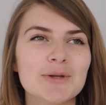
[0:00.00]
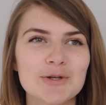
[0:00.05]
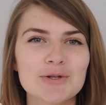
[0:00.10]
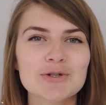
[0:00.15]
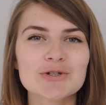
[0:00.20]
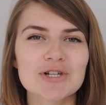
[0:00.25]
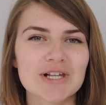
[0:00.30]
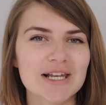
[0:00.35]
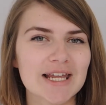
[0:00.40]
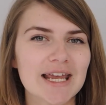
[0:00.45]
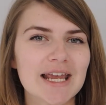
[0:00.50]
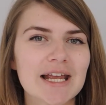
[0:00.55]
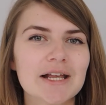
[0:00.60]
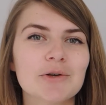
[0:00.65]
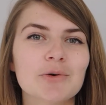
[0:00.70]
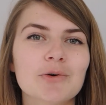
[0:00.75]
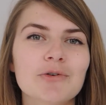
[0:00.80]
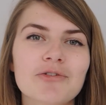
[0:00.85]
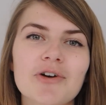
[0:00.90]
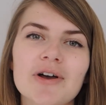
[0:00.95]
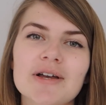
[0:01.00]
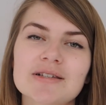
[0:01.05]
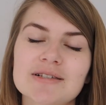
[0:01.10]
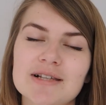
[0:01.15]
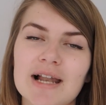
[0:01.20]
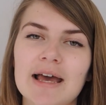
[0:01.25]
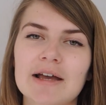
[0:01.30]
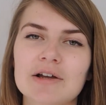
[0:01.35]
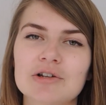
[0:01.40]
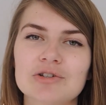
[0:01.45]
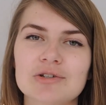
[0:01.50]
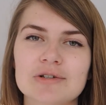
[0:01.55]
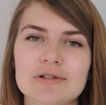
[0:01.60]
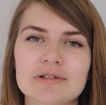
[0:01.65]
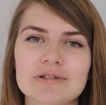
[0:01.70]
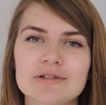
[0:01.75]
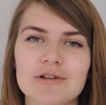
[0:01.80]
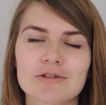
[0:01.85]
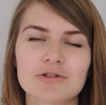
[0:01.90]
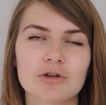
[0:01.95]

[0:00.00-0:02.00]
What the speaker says: usually your first lectures,